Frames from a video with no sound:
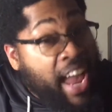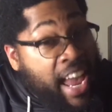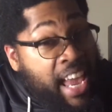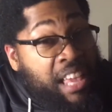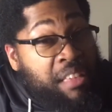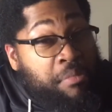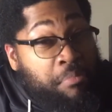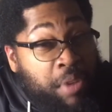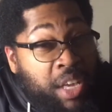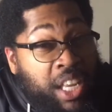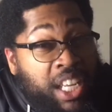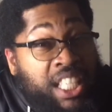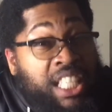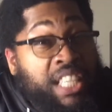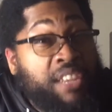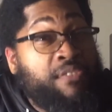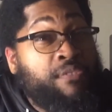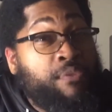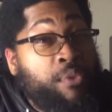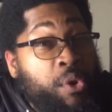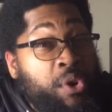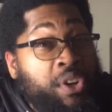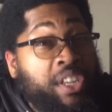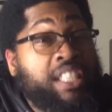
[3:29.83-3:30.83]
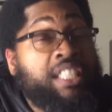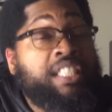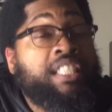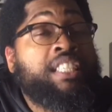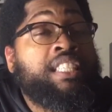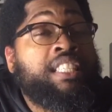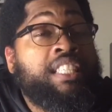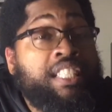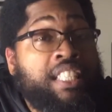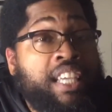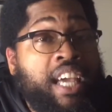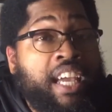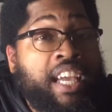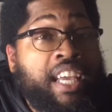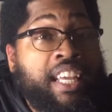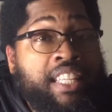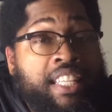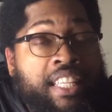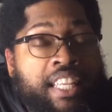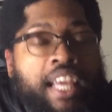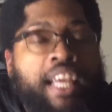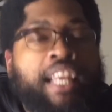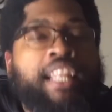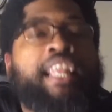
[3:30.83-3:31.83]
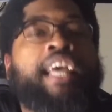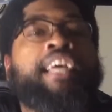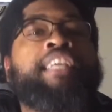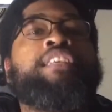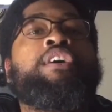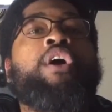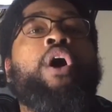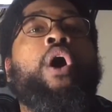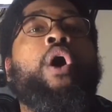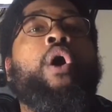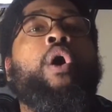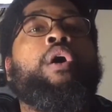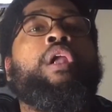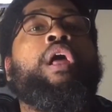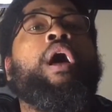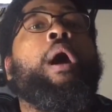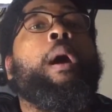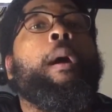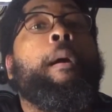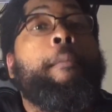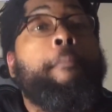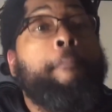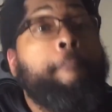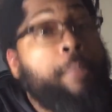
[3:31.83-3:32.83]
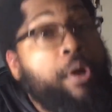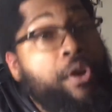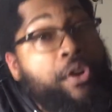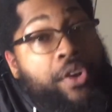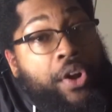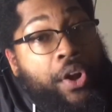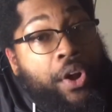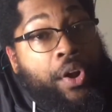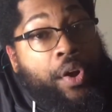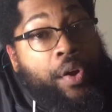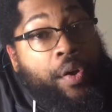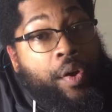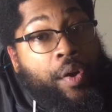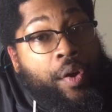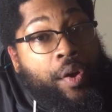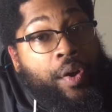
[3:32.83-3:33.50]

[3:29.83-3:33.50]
8 minutes and 46 seconds. That's called murder.